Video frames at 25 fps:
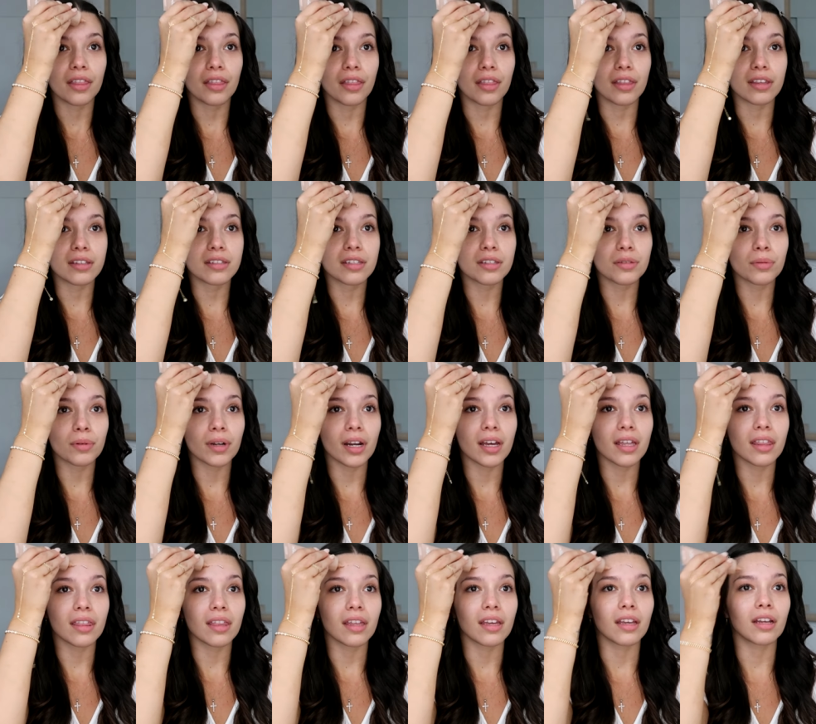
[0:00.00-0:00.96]
This is what
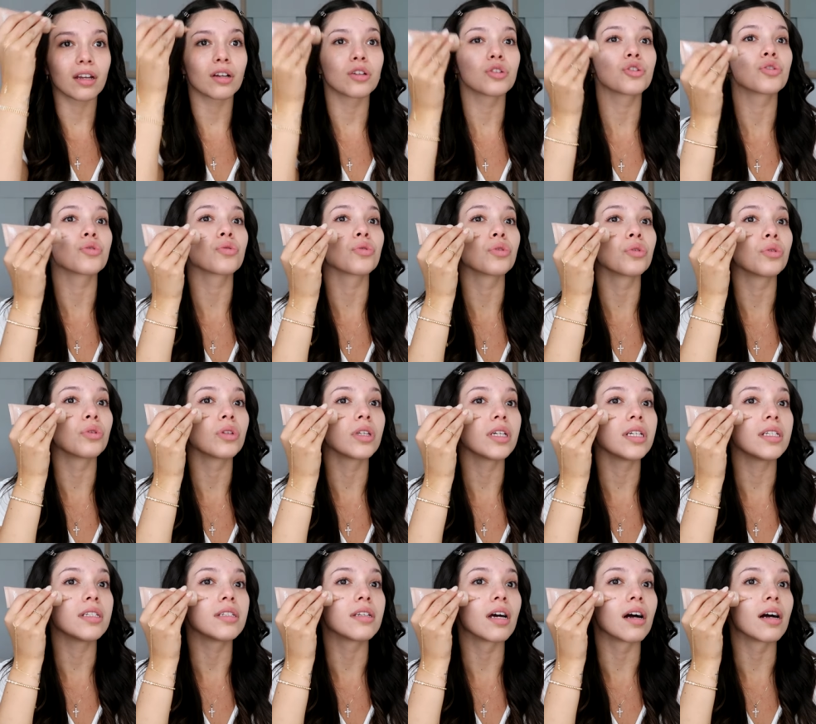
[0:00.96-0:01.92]
I think
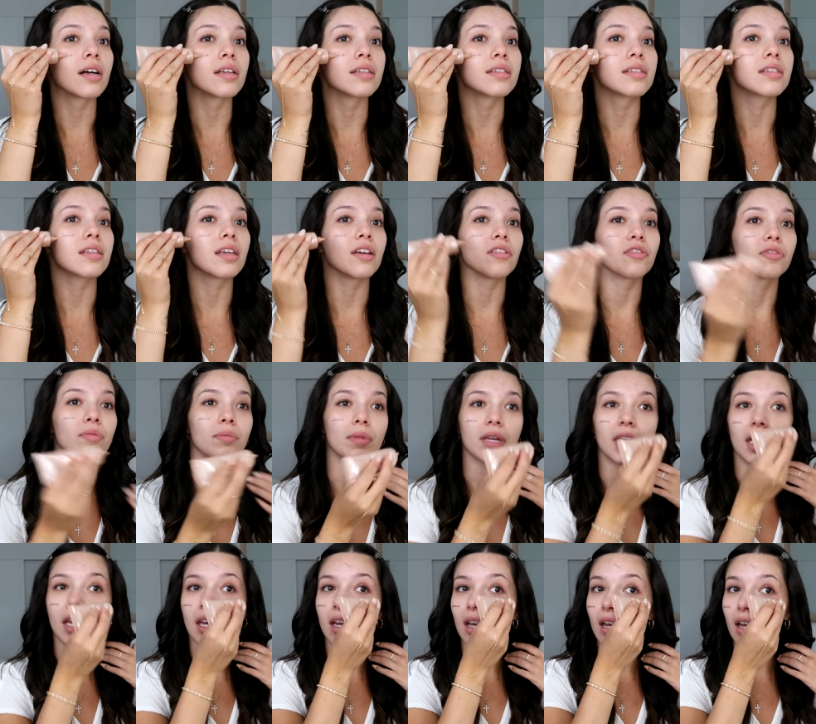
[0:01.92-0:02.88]
truly does give
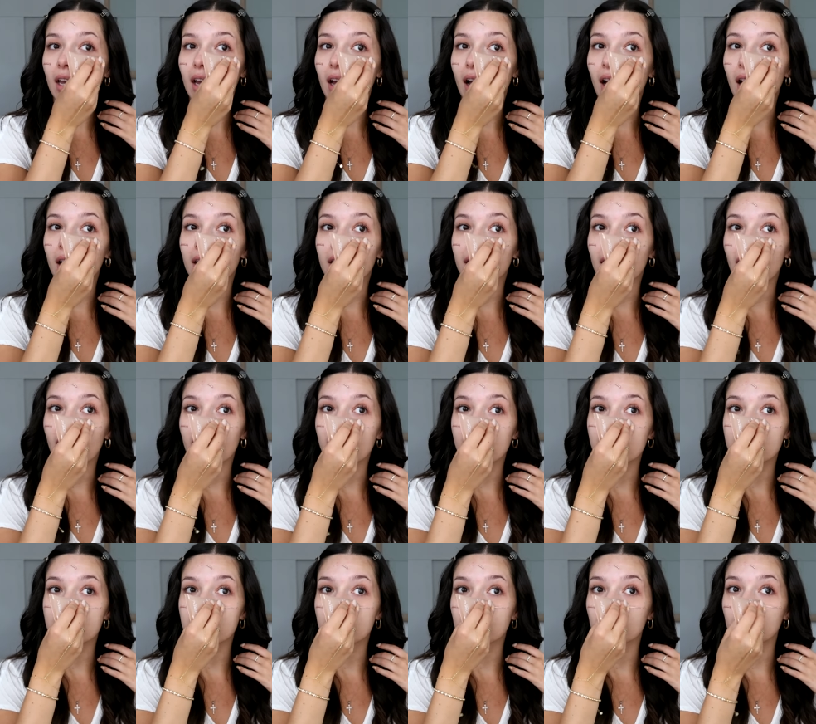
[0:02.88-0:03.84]
me a
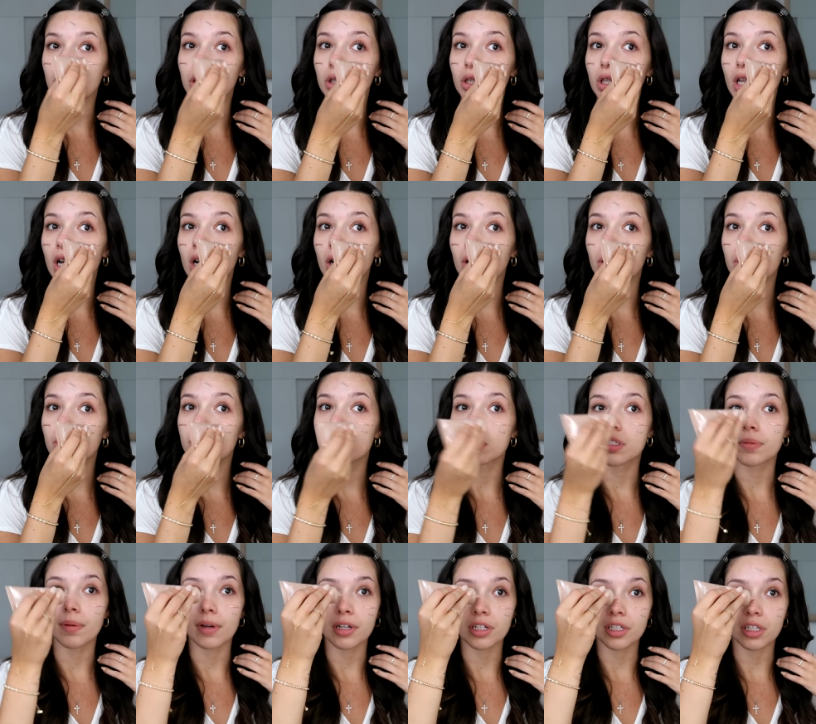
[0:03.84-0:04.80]
nice glow,
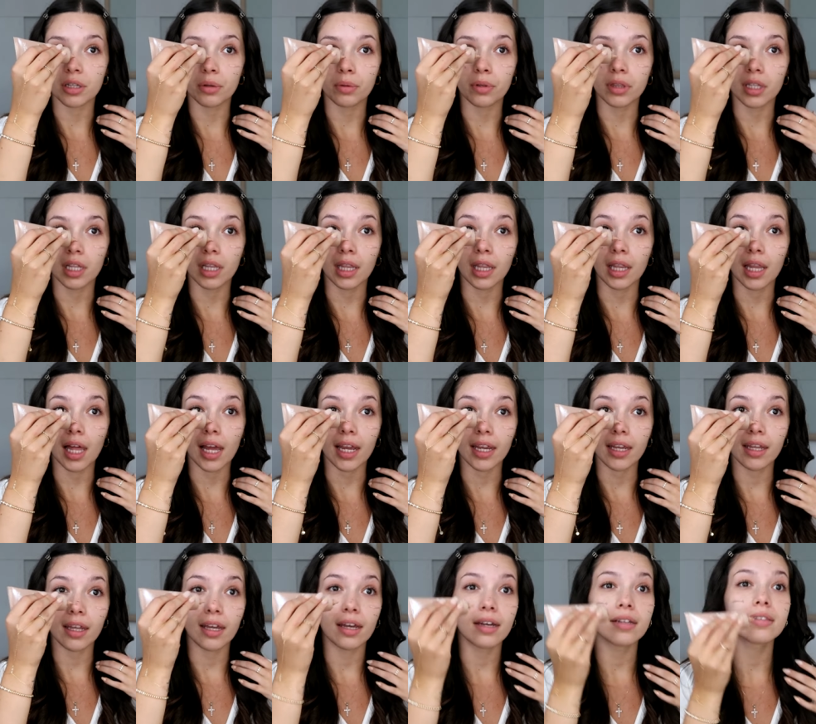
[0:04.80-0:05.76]
especially when the
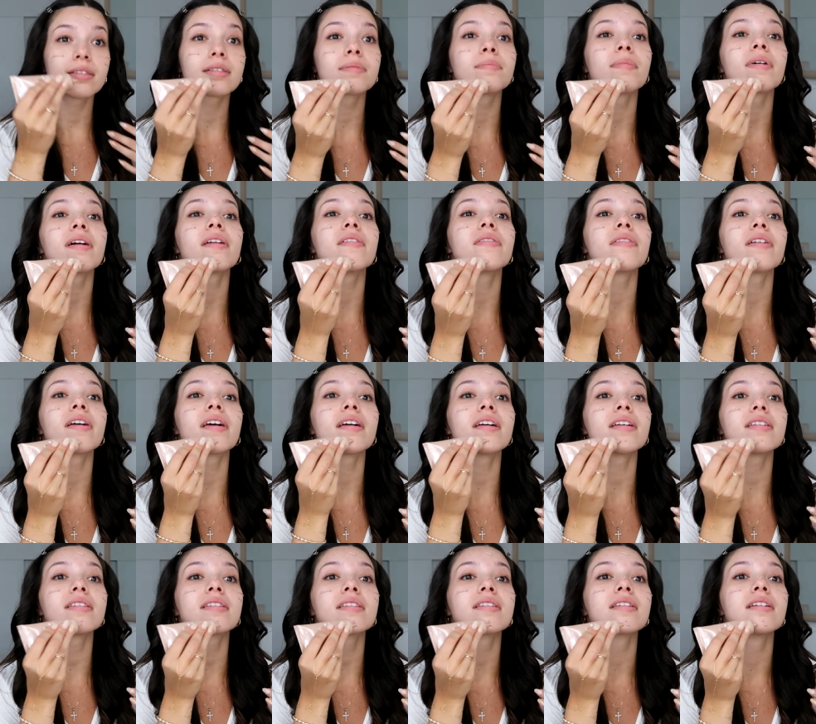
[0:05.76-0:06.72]
light hits my
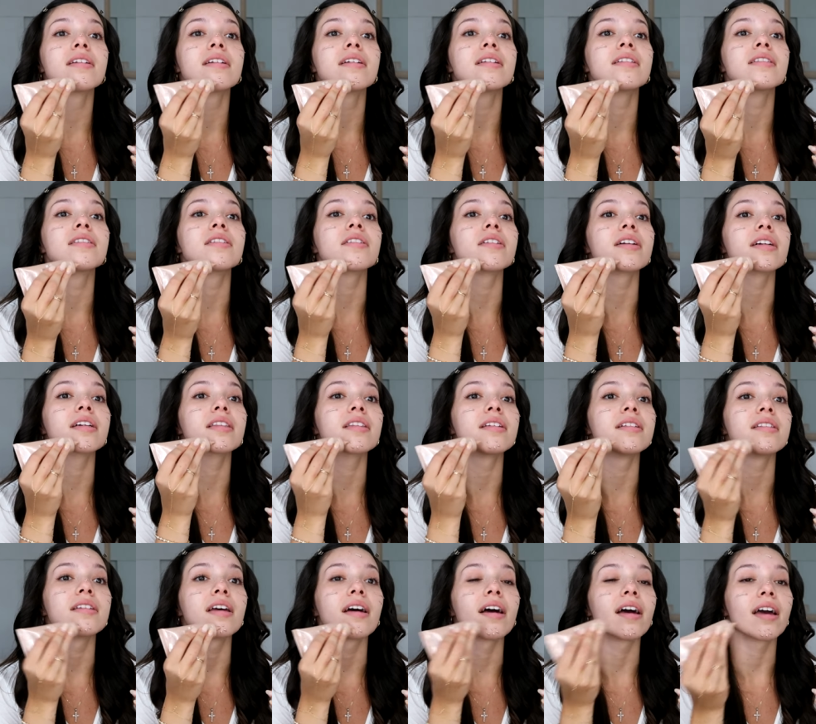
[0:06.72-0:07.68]
face during
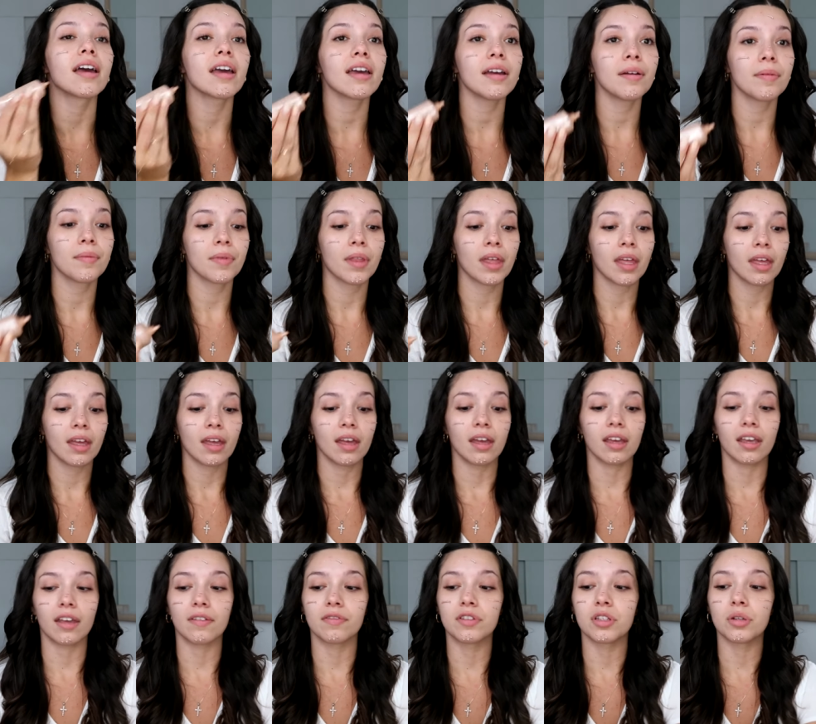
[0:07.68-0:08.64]
the day.
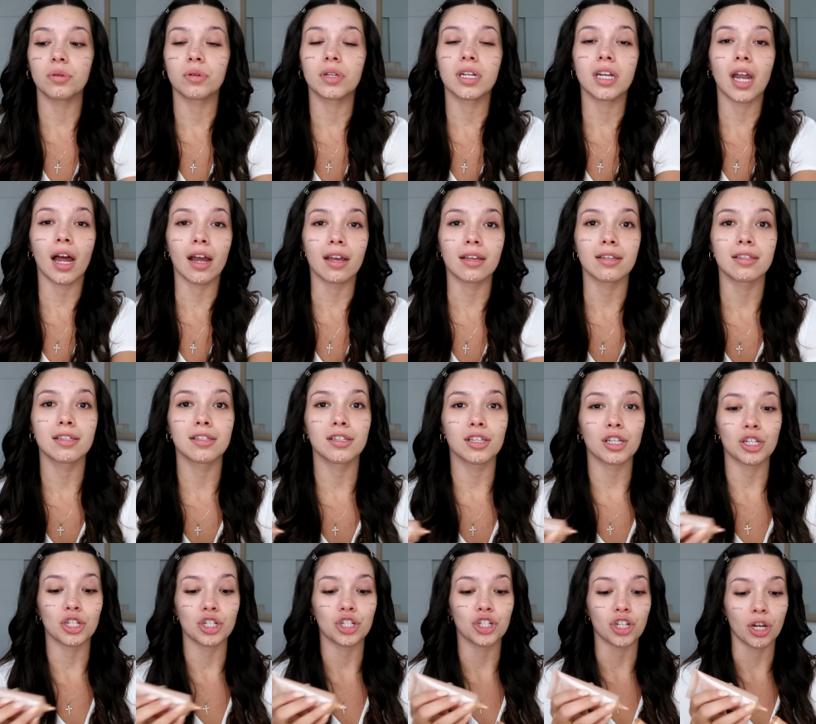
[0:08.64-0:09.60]
It gives you a nice
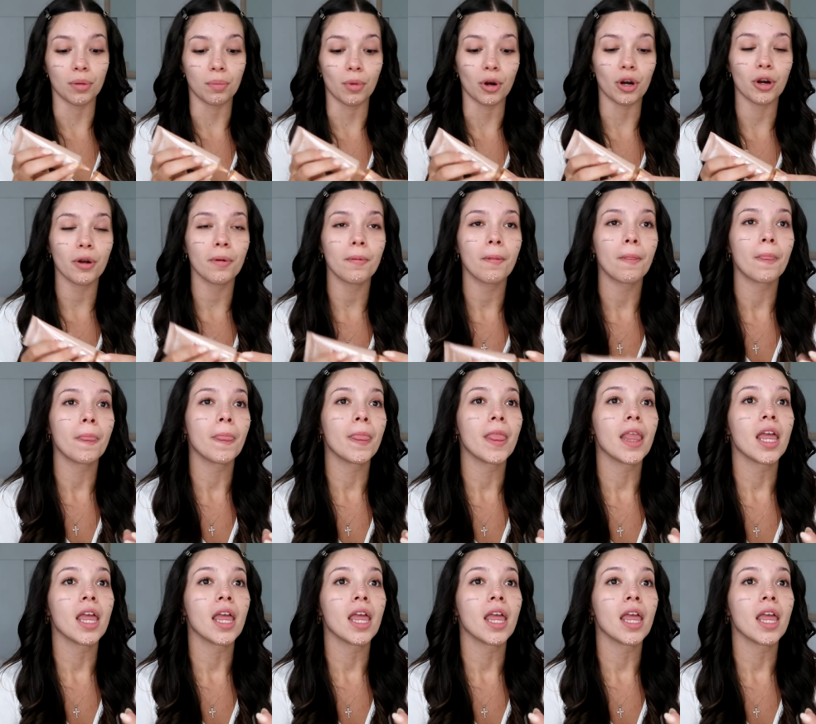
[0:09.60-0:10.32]
shimmer.